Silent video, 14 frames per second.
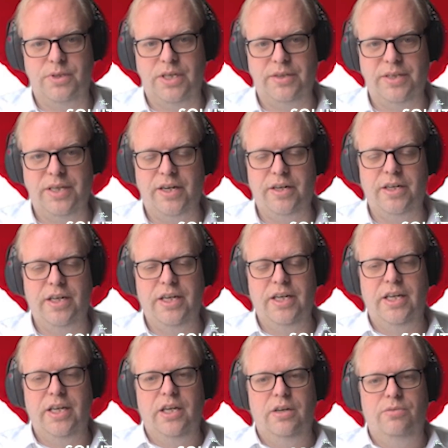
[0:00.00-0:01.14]
And there,
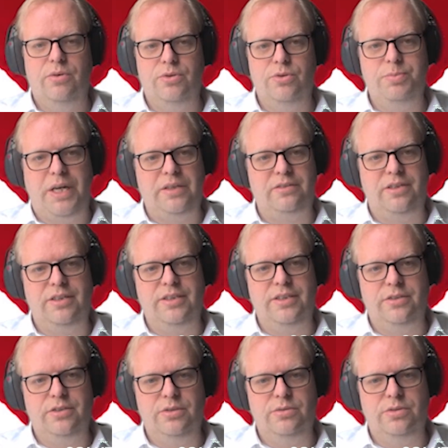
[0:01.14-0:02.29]
what you basically need
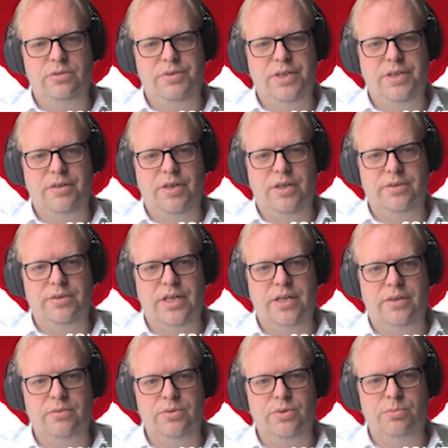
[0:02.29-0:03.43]
to do is to figure out
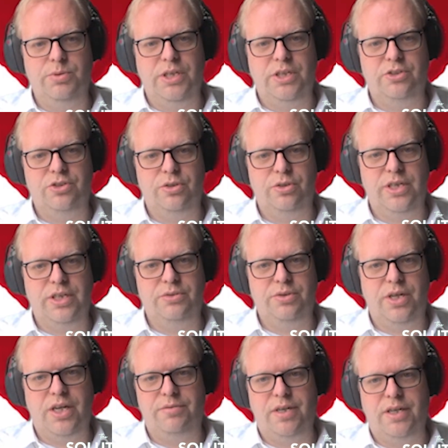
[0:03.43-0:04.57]
how do you make sure that you
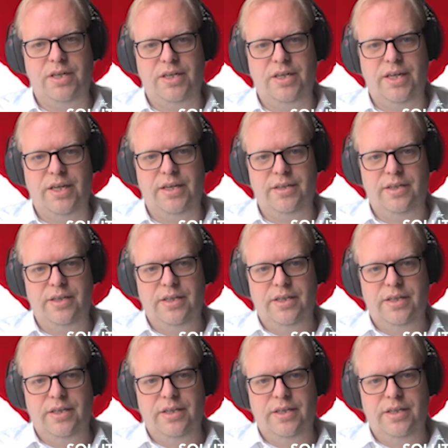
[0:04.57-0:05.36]
have a